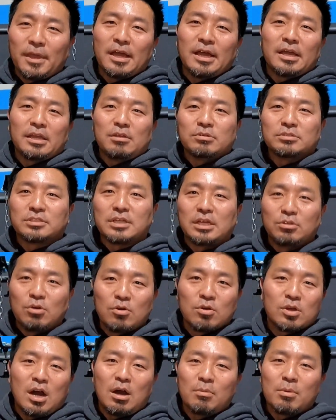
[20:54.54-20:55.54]
Right. Yeah, he was like,
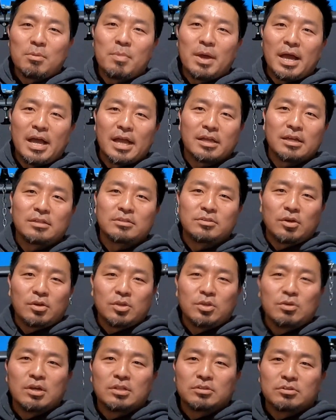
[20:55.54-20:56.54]
don't call me back
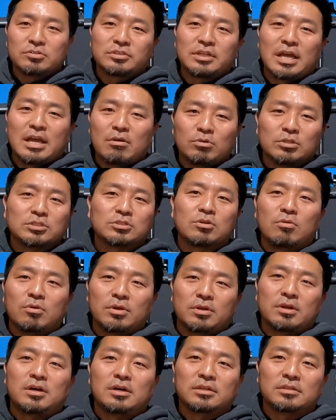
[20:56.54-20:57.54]
until you understand what's
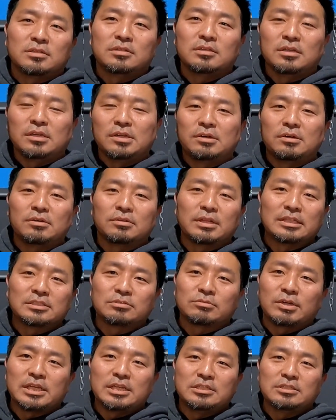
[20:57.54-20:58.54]
going on.
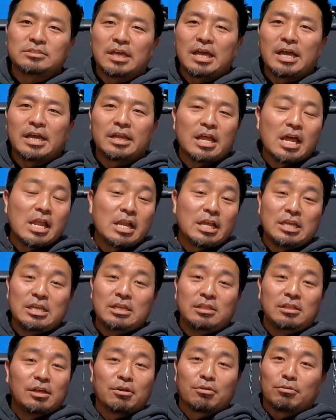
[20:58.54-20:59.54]
That's what he said, and
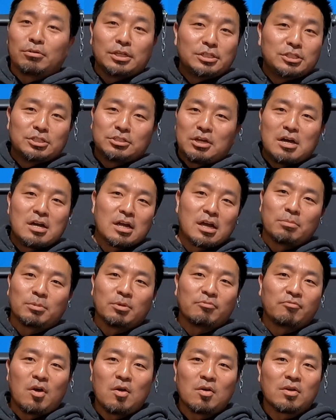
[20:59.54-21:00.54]
he literally just hung
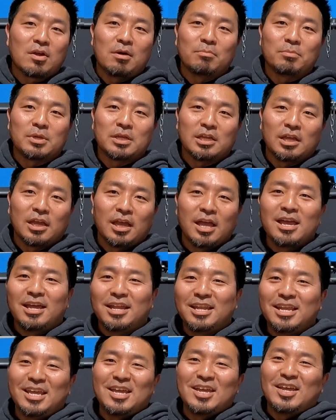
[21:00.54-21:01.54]
up the phone on me.
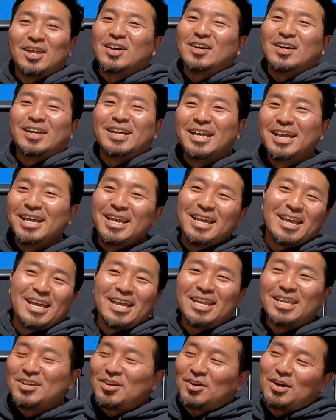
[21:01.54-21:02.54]

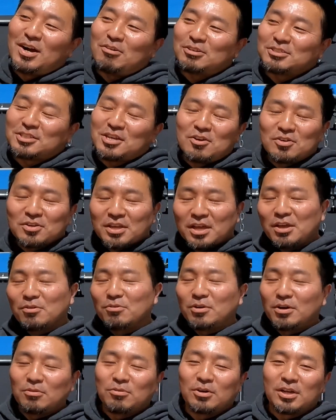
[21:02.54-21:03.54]
And I was like,
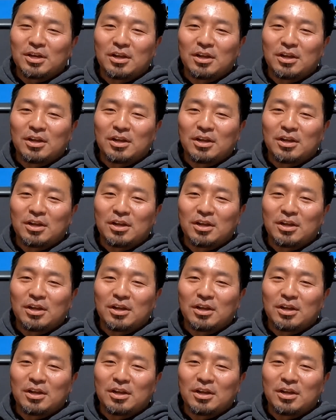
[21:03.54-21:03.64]
okay, well,